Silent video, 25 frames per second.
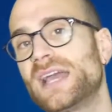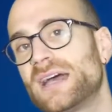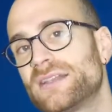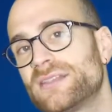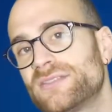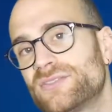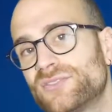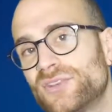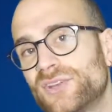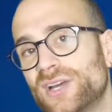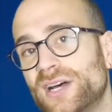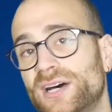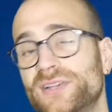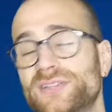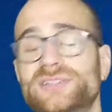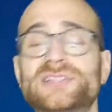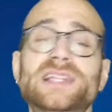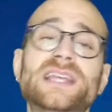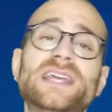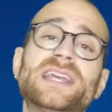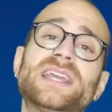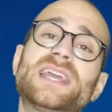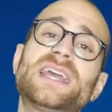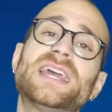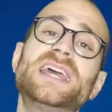Yard,
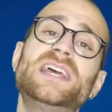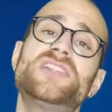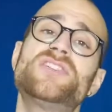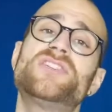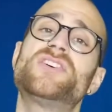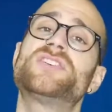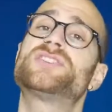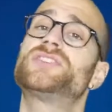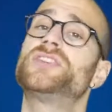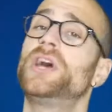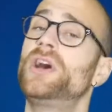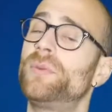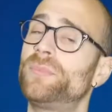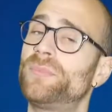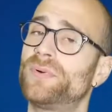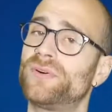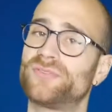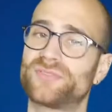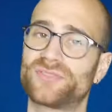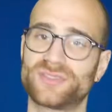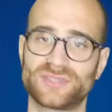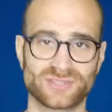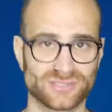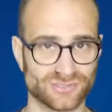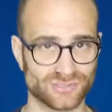link in the top
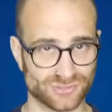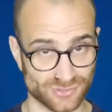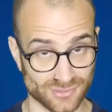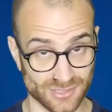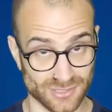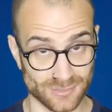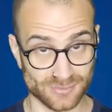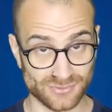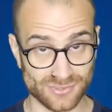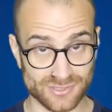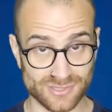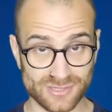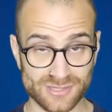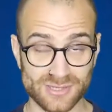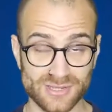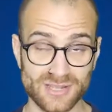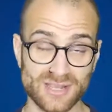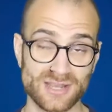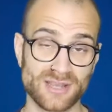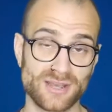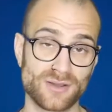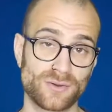of the description.